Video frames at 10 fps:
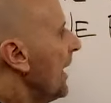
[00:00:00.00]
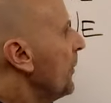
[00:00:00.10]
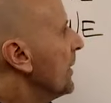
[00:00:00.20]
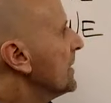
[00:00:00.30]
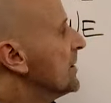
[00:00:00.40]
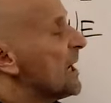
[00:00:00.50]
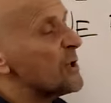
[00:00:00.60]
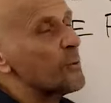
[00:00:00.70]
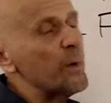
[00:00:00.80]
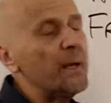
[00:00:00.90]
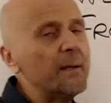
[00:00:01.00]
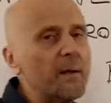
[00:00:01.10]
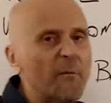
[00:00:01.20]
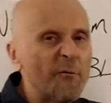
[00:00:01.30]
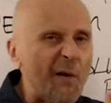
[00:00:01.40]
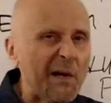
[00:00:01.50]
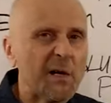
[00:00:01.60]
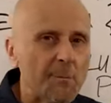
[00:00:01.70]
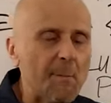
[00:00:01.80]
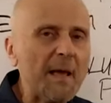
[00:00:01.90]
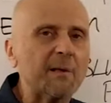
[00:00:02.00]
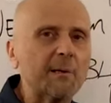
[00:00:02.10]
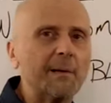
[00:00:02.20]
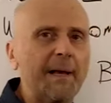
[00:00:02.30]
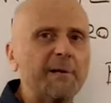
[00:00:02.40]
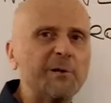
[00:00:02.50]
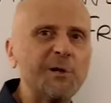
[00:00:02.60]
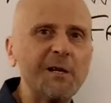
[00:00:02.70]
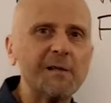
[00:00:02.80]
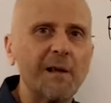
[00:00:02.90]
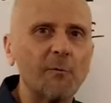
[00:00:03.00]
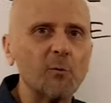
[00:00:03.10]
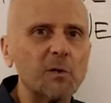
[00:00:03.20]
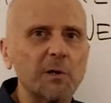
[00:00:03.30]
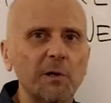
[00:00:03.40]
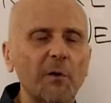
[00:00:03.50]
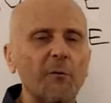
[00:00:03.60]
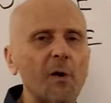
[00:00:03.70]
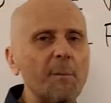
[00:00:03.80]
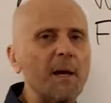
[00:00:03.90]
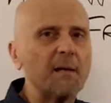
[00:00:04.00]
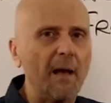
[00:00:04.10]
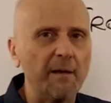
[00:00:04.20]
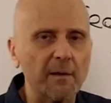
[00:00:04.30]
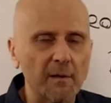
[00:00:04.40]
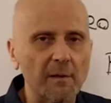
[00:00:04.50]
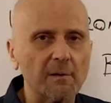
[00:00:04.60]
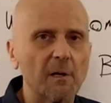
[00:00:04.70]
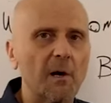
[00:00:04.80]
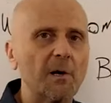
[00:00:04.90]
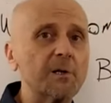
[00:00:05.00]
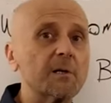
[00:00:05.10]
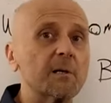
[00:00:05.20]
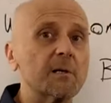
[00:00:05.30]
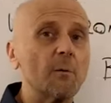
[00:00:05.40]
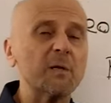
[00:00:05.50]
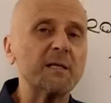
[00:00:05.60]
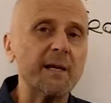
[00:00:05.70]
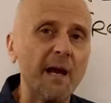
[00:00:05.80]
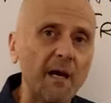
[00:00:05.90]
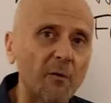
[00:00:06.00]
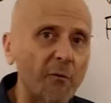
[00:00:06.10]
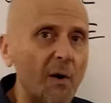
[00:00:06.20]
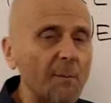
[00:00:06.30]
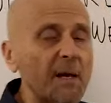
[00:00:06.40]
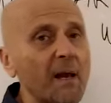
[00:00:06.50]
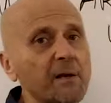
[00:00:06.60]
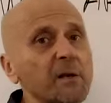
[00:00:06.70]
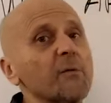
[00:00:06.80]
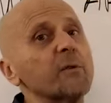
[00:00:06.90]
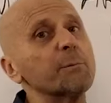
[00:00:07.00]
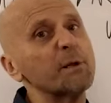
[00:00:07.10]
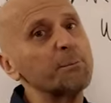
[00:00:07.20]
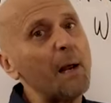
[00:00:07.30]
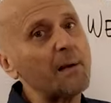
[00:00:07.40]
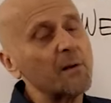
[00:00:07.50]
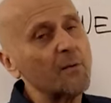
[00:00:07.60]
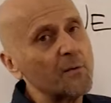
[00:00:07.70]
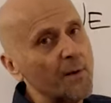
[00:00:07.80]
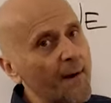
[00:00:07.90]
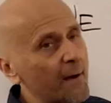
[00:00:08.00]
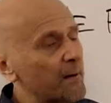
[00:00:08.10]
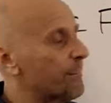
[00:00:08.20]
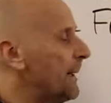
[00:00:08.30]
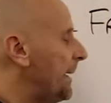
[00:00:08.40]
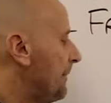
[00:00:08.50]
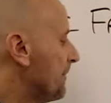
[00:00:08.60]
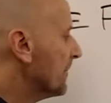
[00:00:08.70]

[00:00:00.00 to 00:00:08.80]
it was just really the fundamental energies that was learned from it and the, the consciousness that was gained from it and different perspectives of how to play.